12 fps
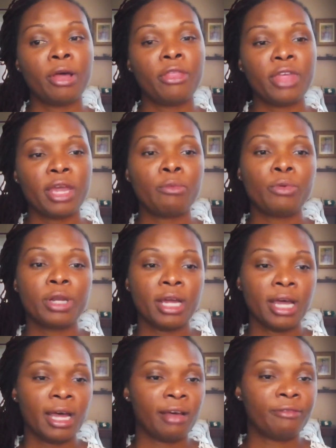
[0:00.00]
they would
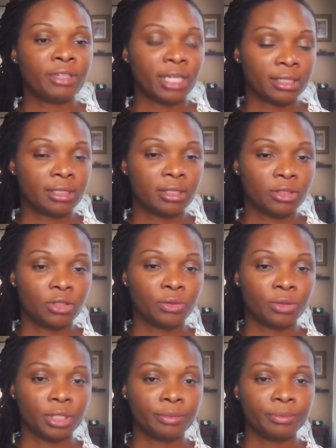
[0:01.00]
have tested
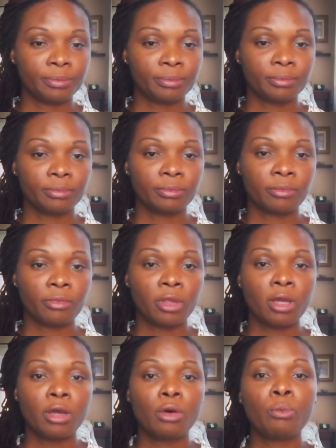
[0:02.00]
sooner.
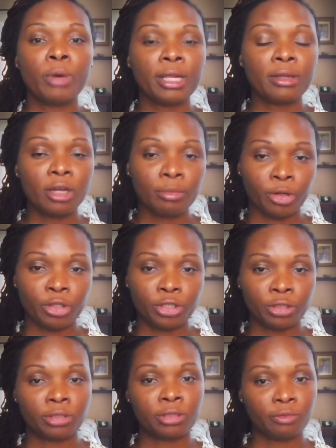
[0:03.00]
When
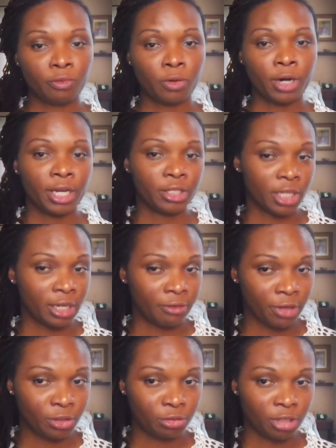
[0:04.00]
commercials for
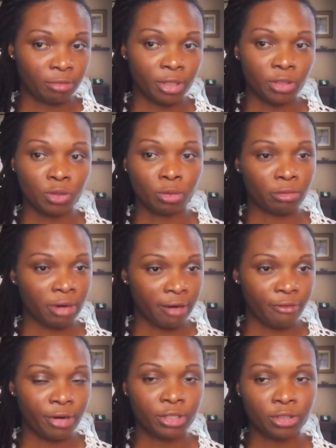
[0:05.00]
HIV treatments were
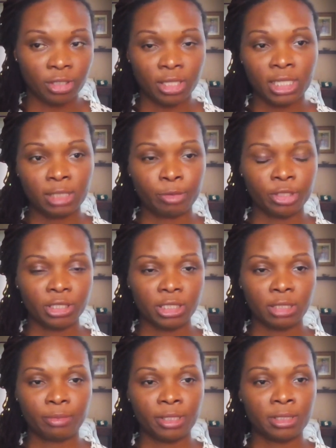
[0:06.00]
referenced to these
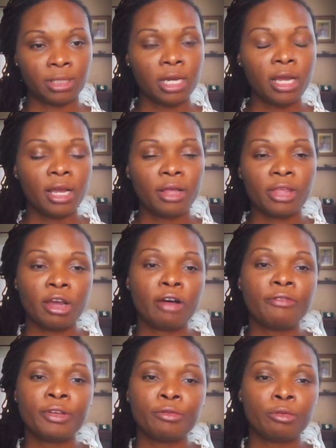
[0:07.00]
participants, they
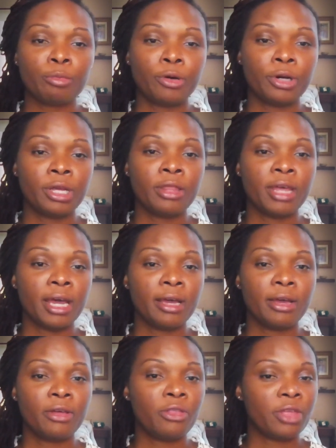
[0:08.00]
often reported
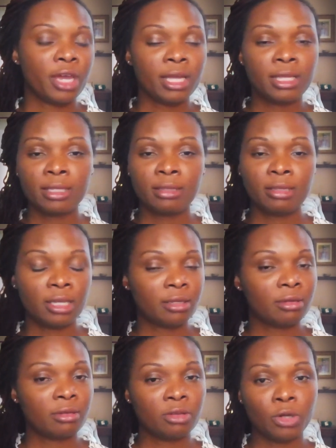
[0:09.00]
that they
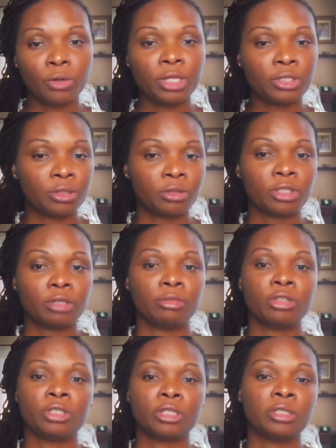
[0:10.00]
didn't notice those
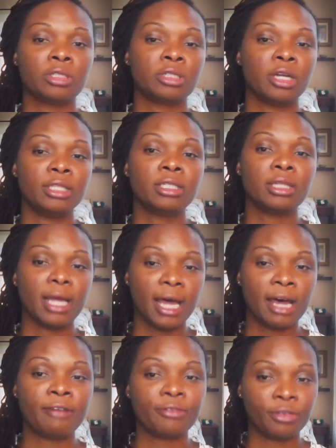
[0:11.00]
commercials until
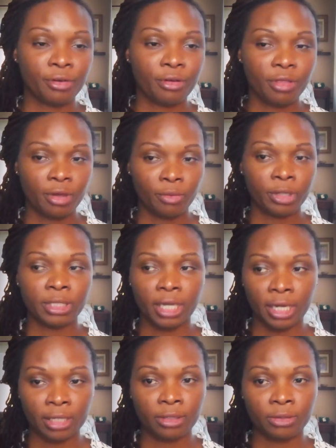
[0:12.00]
after they were
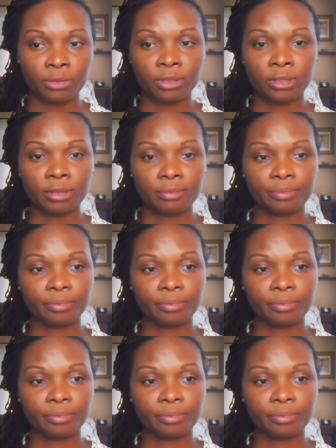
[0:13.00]
diagnosed.